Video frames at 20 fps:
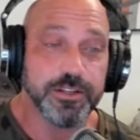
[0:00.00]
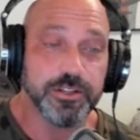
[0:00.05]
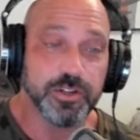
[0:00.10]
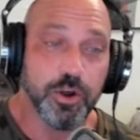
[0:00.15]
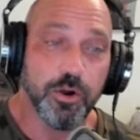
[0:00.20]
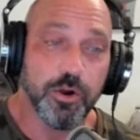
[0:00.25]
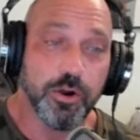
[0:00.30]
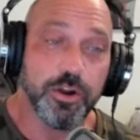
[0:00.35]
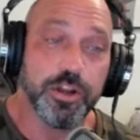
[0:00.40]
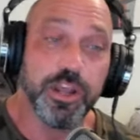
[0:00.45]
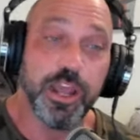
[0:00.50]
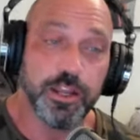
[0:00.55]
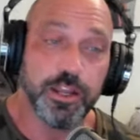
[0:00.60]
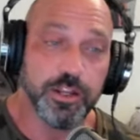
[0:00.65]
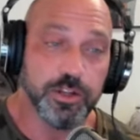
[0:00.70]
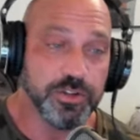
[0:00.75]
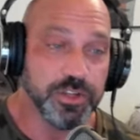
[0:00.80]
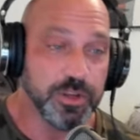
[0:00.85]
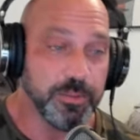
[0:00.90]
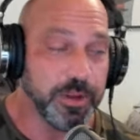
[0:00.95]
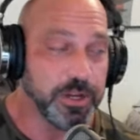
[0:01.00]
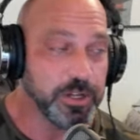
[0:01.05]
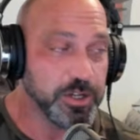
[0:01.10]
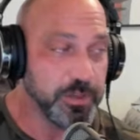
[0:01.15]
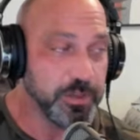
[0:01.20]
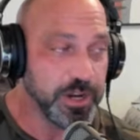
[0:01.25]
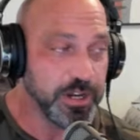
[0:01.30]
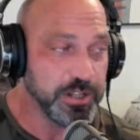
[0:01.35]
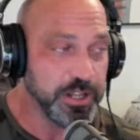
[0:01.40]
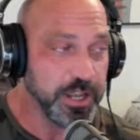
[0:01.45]
So, okay, you did mention
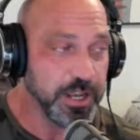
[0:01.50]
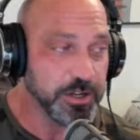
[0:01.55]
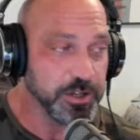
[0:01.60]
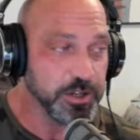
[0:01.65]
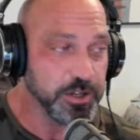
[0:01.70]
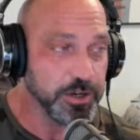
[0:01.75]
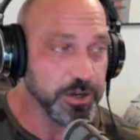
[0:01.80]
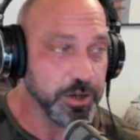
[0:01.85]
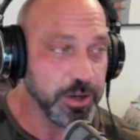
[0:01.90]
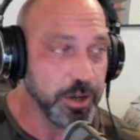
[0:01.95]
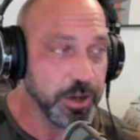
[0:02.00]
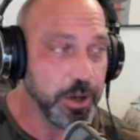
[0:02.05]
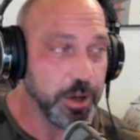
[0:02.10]
meditation.